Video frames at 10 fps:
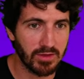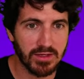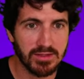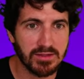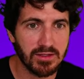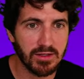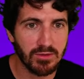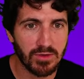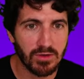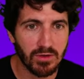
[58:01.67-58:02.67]
get started
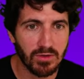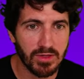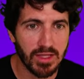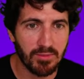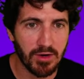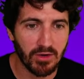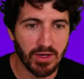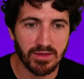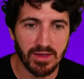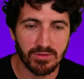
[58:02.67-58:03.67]
with code Llama.
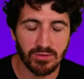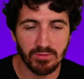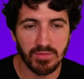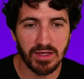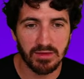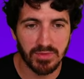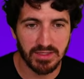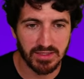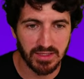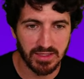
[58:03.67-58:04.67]
Okay, yeah, so I'm getting
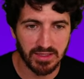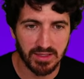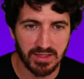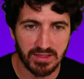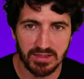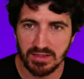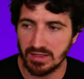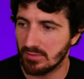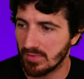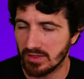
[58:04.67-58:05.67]
basically like
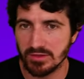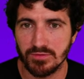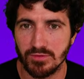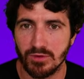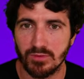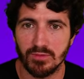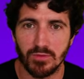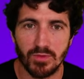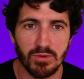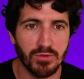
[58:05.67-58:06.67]
emails from
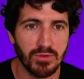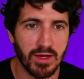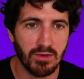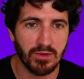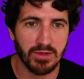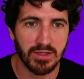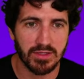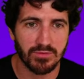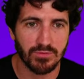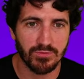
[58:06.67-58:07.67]
to be able to download in the
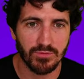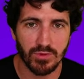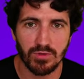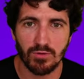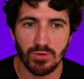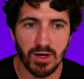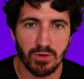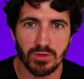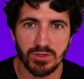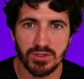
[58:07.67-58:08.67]
next 24
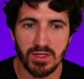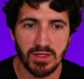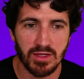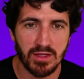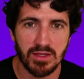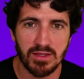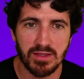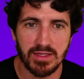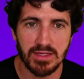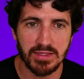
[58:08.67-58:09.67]
hours
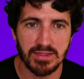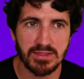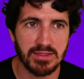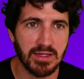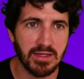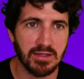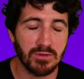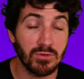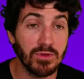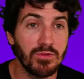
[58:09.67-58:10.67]
this
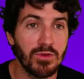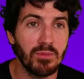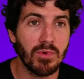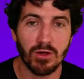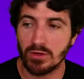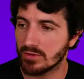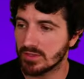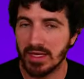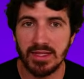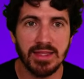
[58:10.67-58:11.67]
two different models.
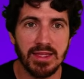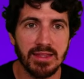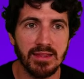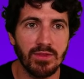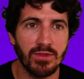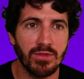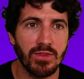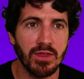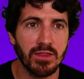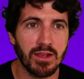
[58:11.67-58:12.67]
And then the
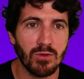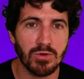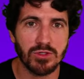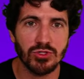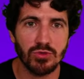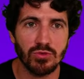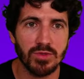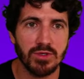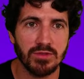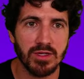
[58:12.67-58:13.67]
thing that I want to show,
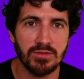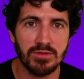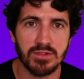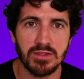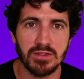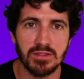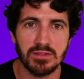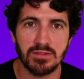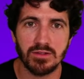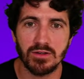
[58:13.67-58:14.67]
because I've seen
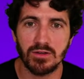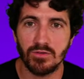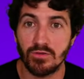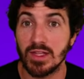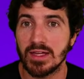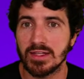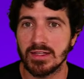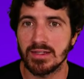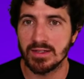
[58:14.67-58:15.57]
this offline,